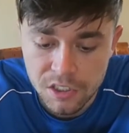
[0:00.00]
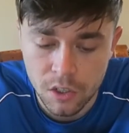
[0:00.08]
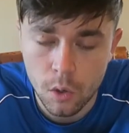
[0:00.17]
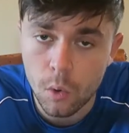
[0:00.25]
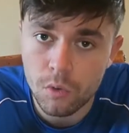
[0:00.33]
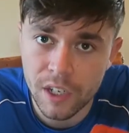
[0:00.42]

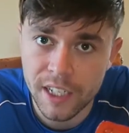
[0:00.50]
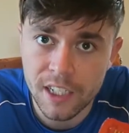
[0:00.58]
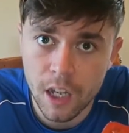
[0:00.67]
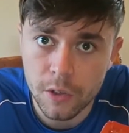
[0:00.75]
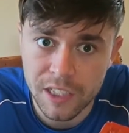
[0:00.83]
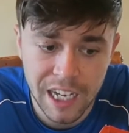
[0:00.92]
So all really
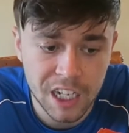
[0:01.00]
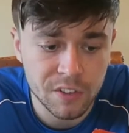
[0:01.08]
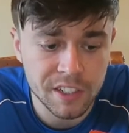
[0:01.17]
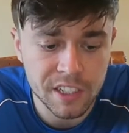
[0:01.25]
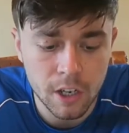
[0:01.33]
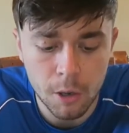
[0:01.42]
low
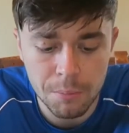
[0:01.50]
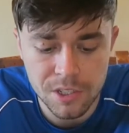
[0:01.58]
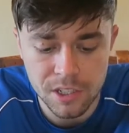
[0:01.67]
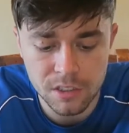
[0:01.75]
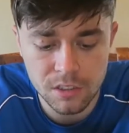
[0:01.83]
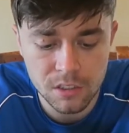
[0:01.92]
calorie
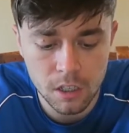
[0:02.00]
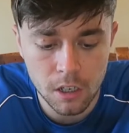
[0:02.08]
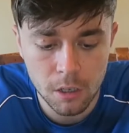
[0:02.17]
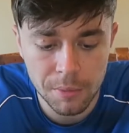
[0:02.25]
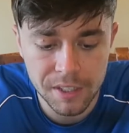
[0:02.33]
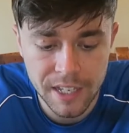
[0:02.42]
options
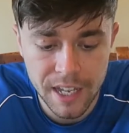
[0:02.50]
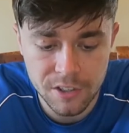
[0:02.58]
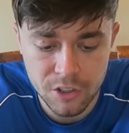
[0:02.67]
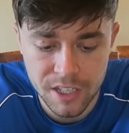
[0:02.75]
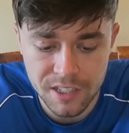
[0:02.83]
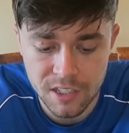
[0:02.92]
in
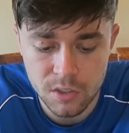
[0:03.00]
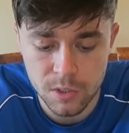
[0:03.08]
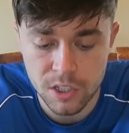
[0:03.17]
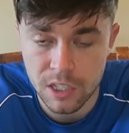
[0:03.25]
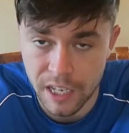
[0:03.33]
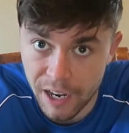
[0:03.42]
their dressings,
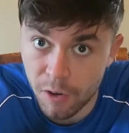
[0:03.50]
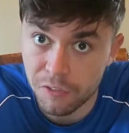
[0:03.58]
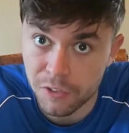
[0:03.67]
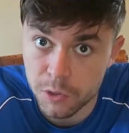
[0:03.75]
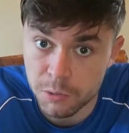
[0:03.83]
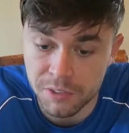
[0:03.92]
which is
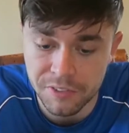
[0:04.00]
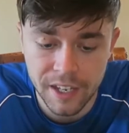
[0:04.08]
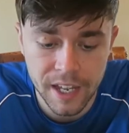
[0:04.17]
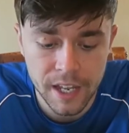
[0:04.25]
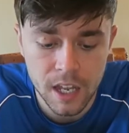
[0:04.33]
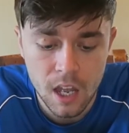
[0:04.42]
helpful, to be
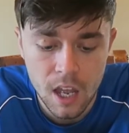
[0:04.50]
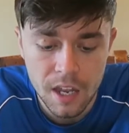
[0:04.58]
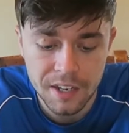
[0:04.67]
fair.